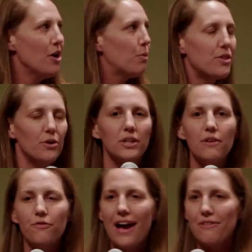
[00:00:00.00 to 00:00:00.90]
With
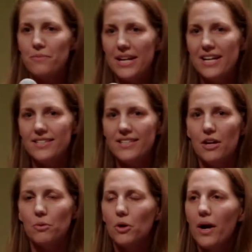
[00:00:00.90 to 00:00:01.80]
only 5 minutes,
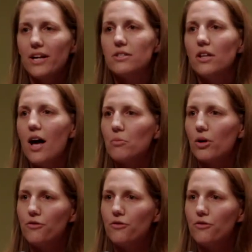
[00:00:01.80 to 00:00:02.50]
it requires a lot more